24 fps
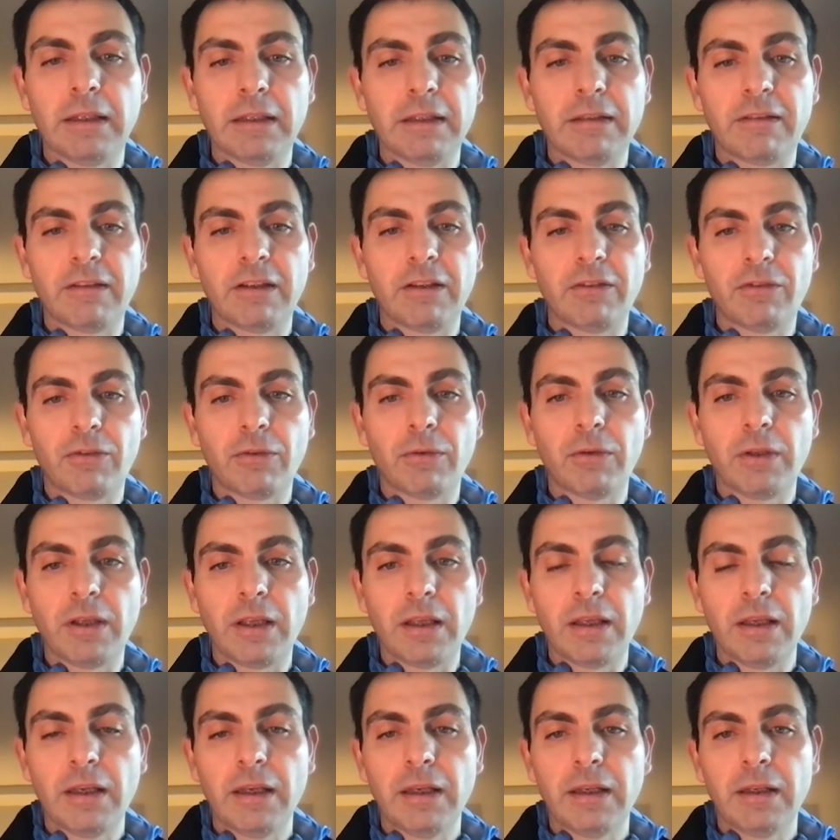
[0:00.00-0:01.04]

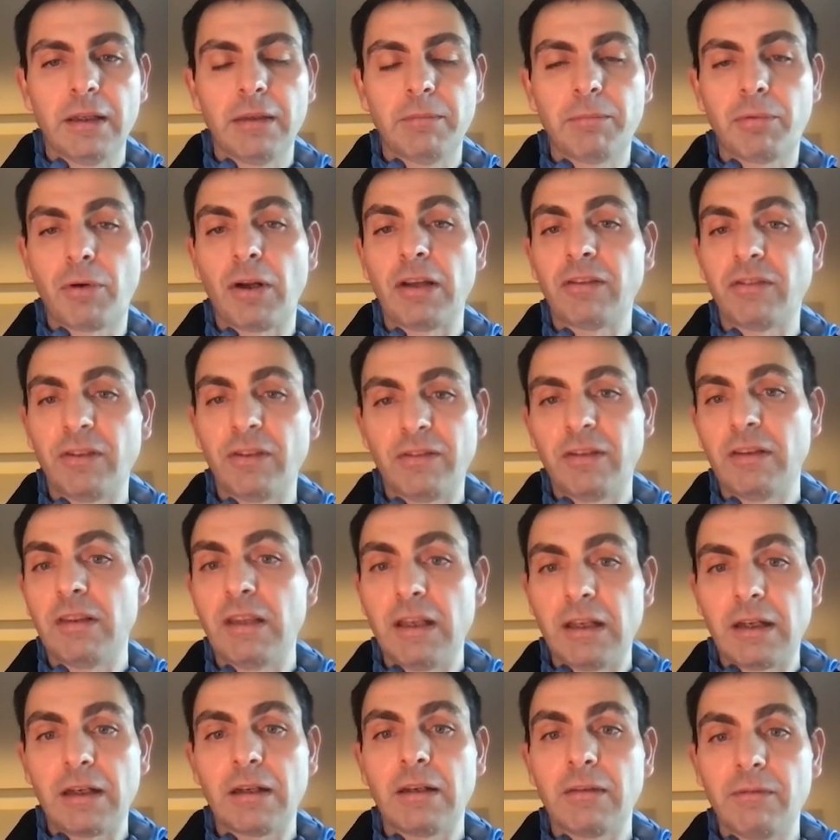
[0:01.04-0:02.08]
essentially process it
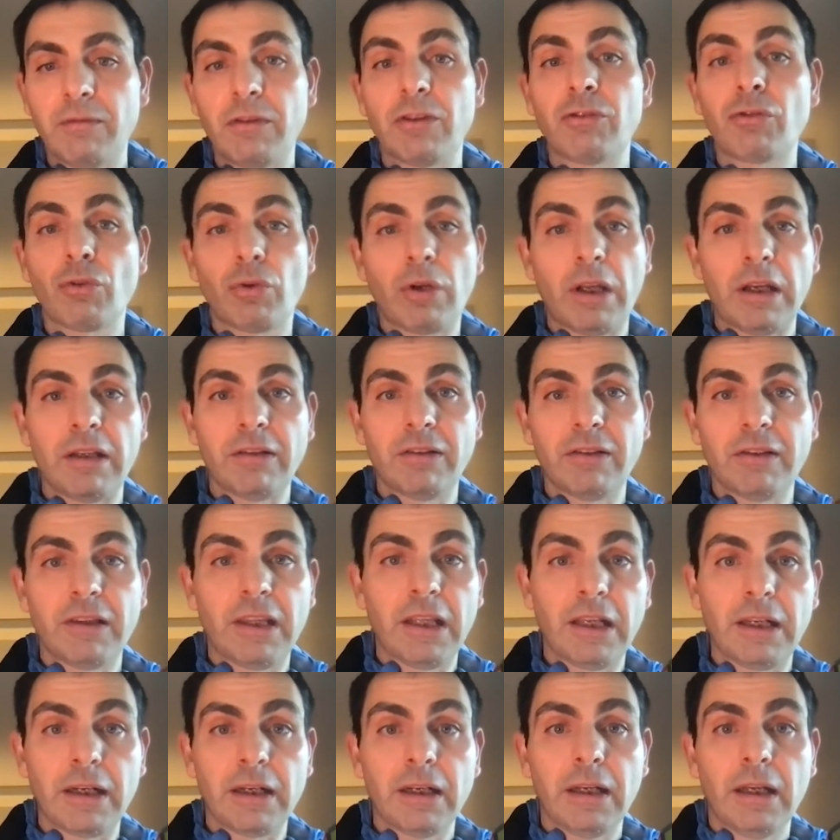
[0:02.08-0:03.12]
there, visualize it
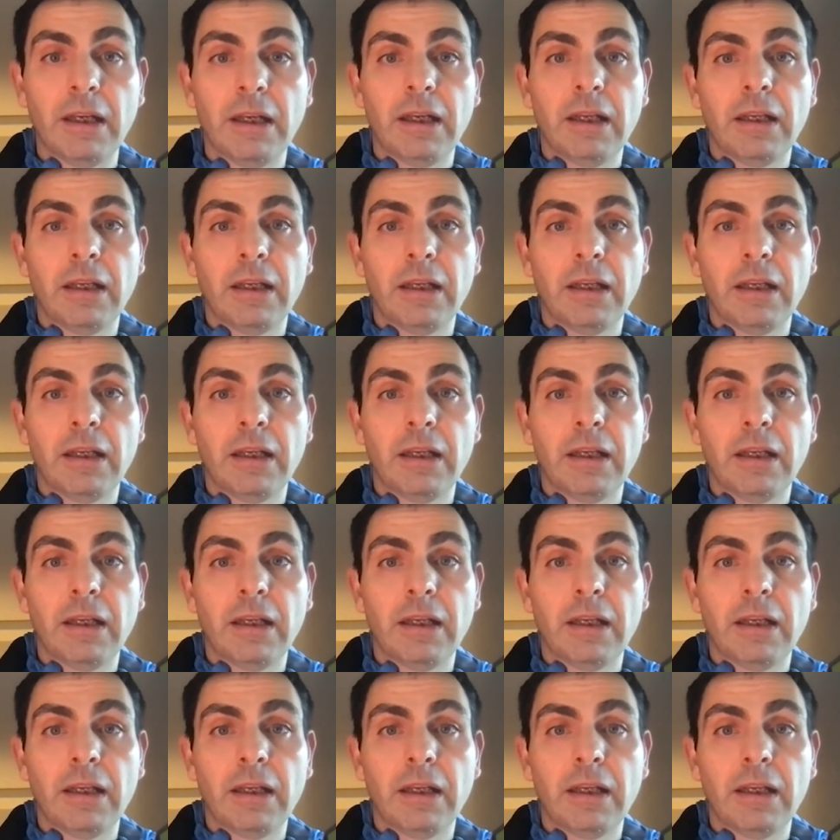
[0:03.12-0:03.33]
there.